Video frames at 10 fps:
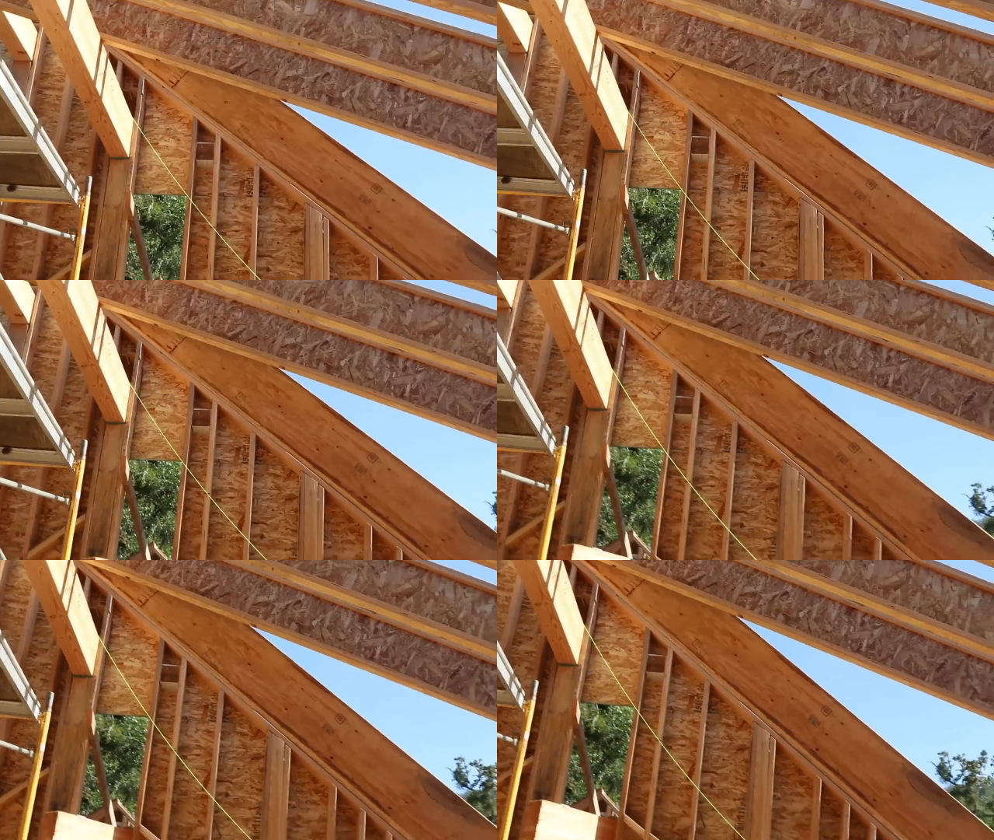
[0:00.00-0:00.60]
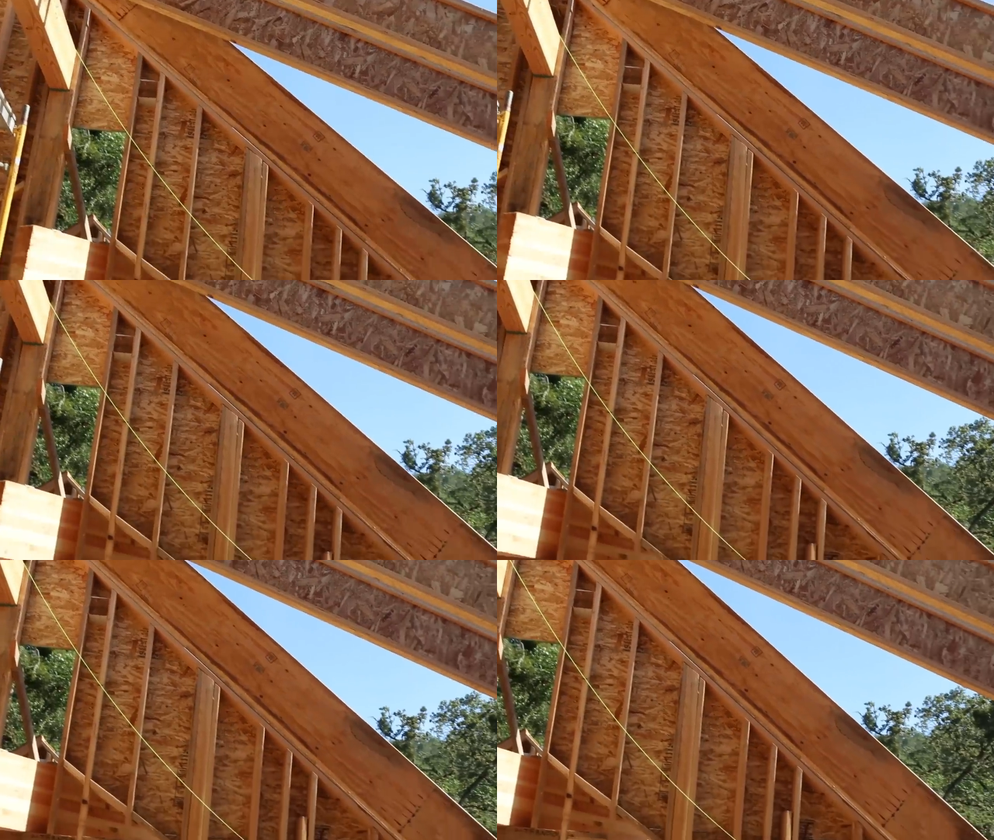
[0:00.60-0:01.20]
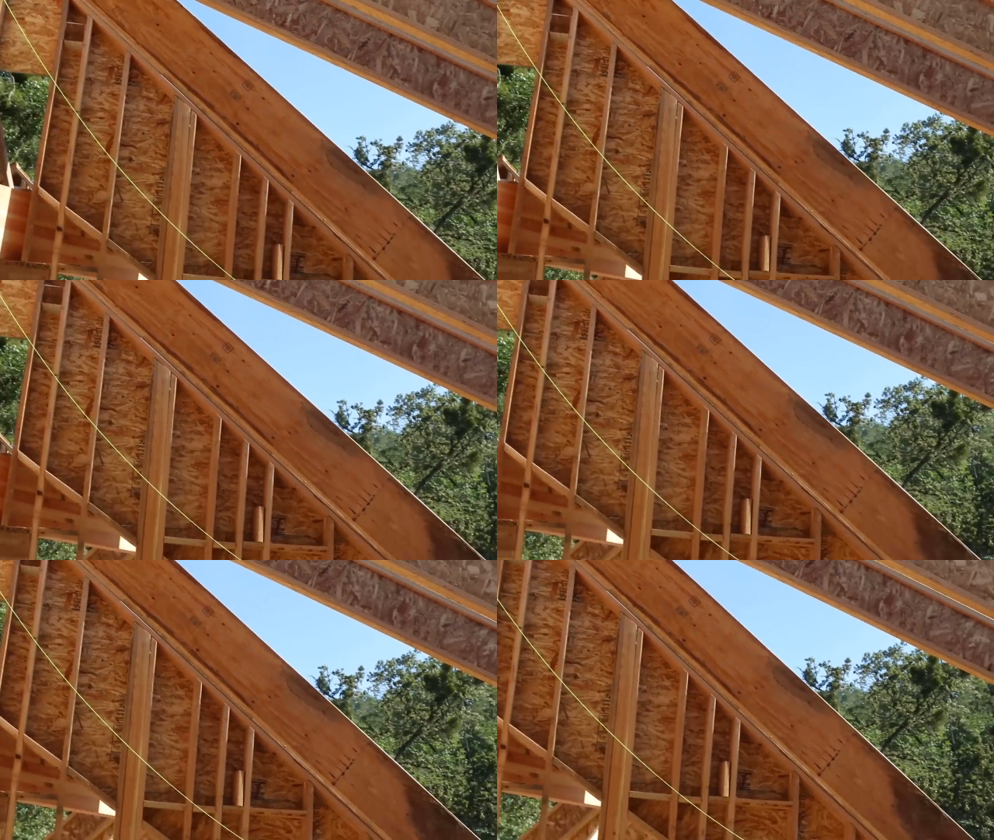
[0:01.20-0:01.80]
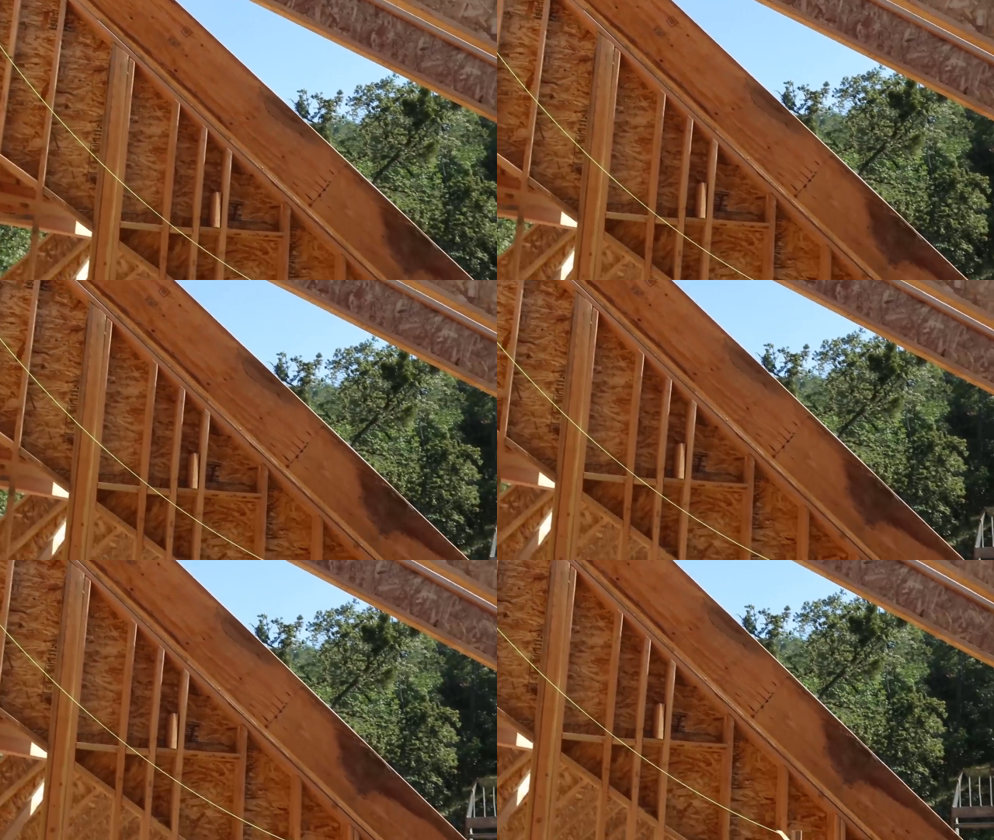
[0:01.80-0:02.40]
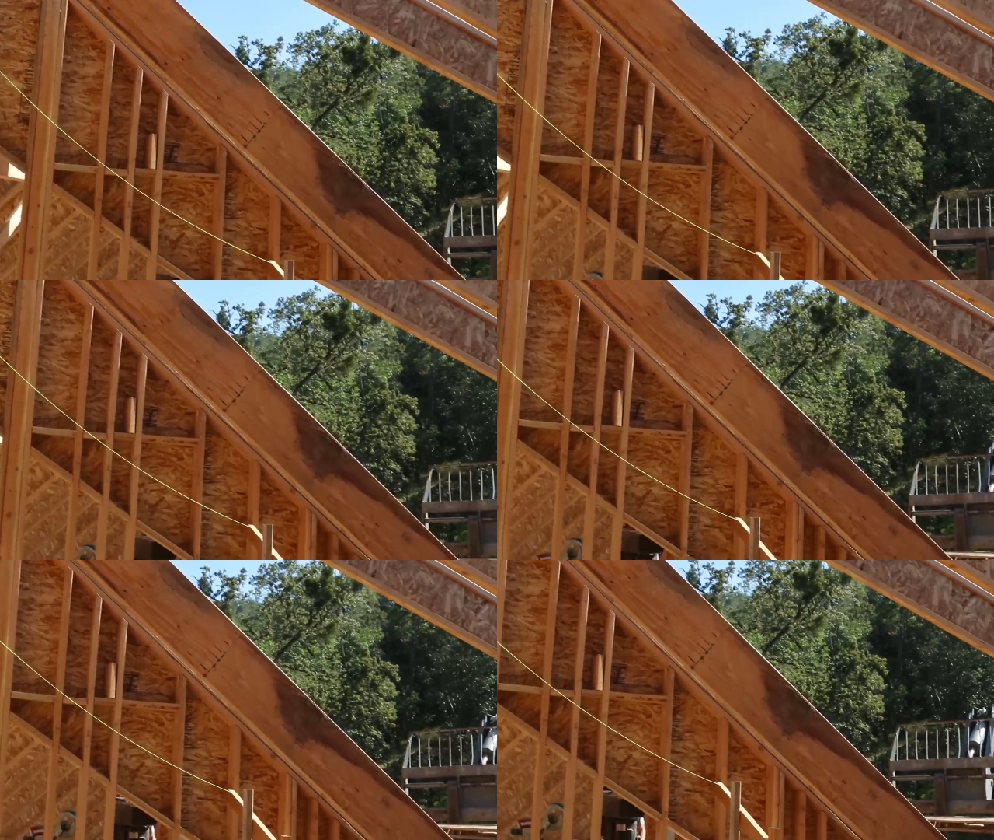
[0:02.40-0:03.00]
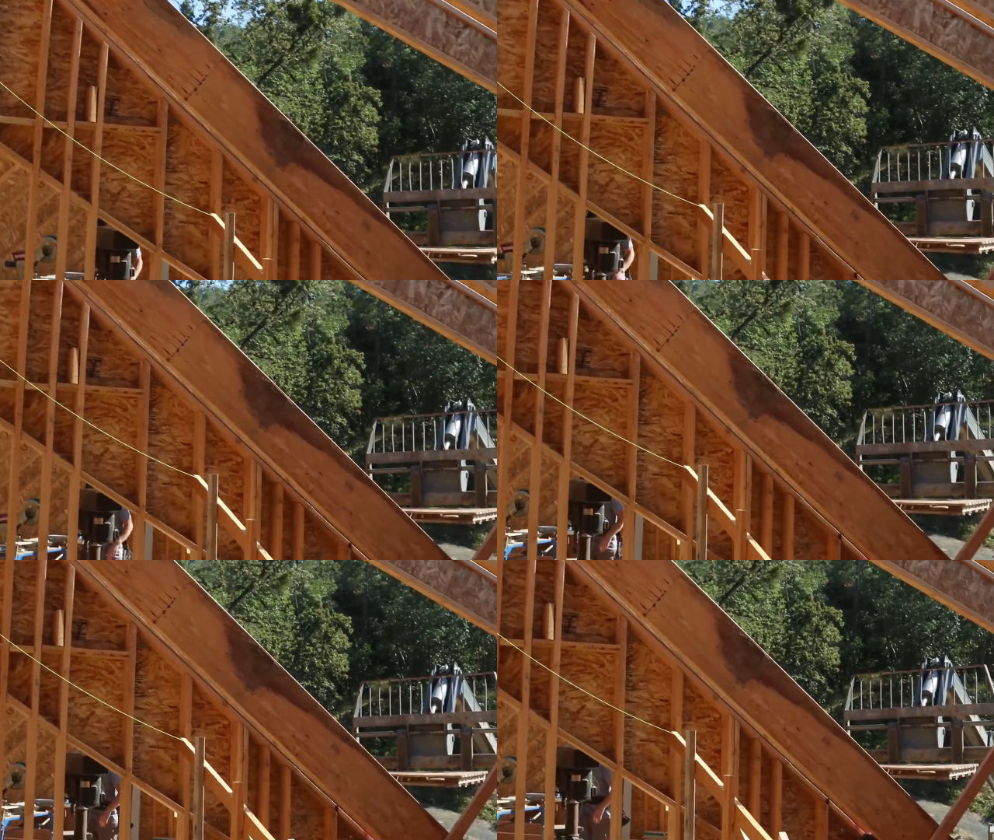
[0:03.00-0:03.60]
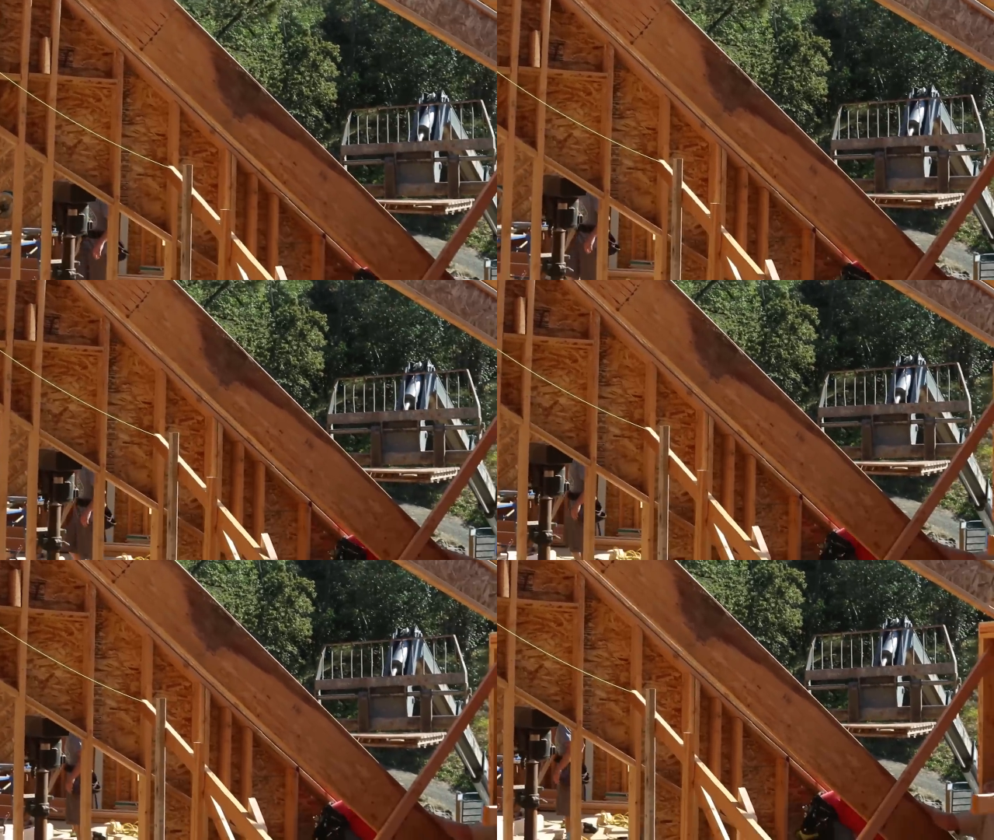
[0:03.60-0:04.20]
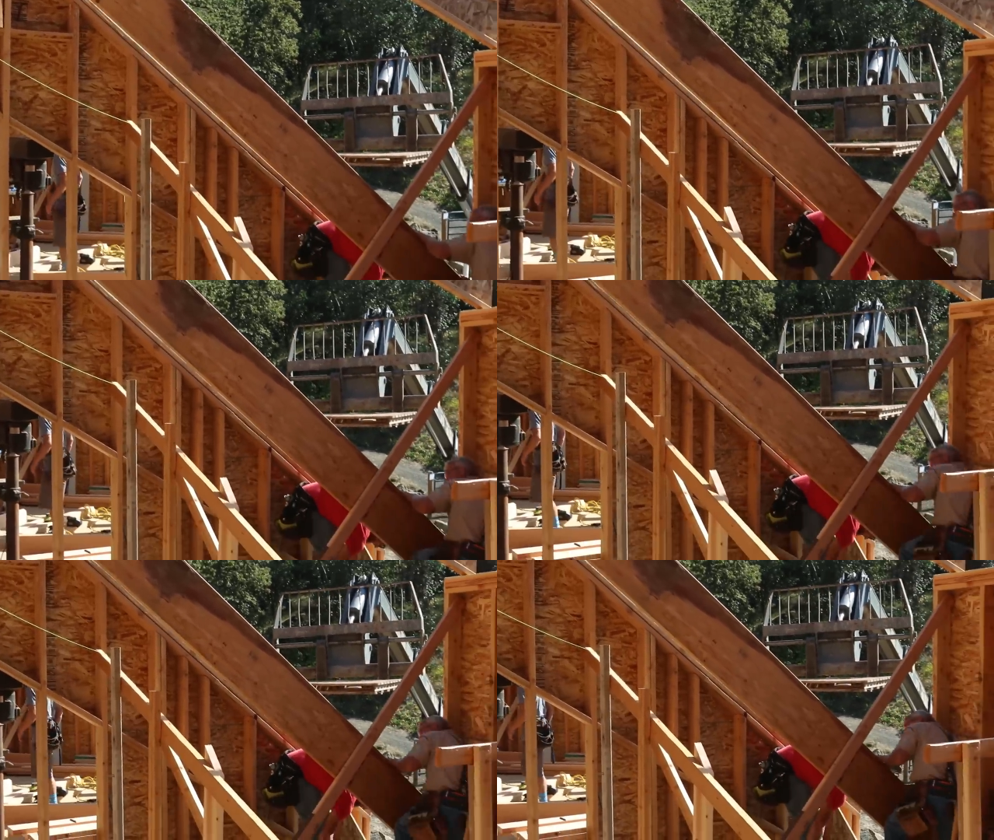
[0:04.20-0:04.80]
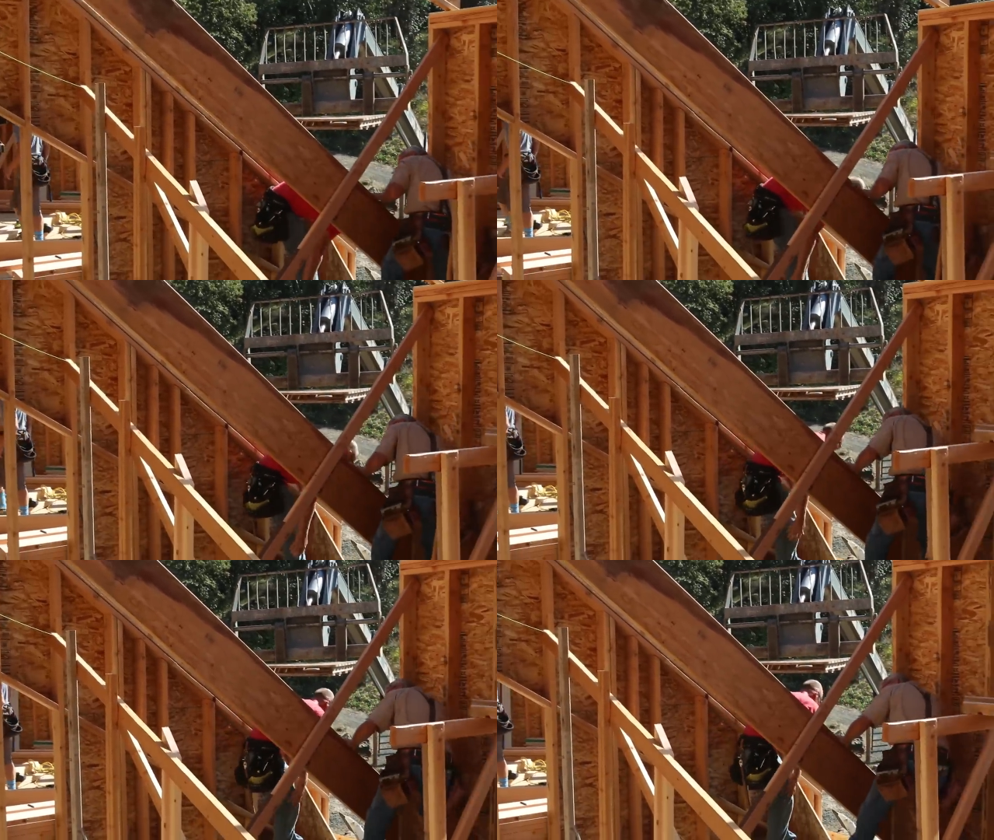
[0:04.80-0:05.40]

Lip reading: (no speaker visible)